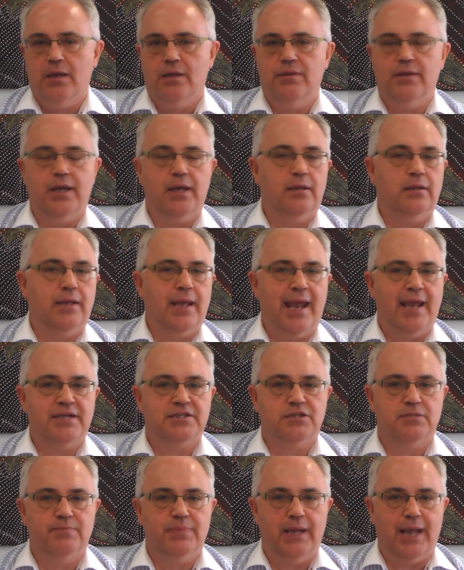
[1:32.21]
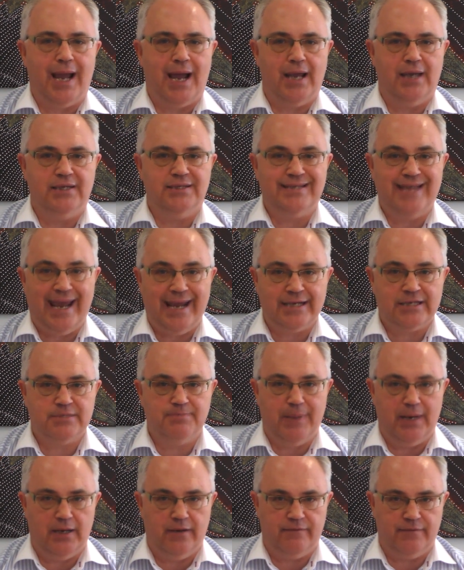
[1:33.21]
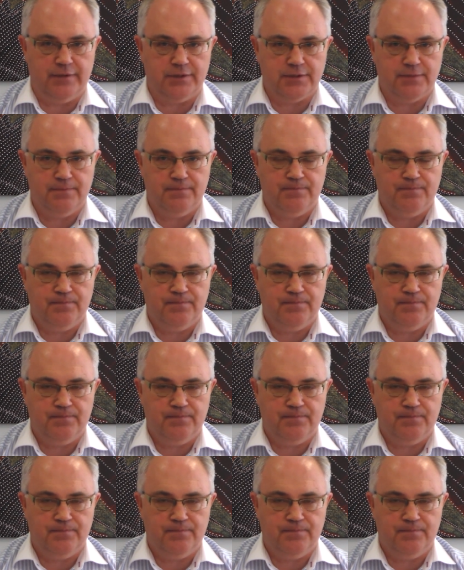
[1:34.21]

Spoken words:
then there has to be a tax benefit.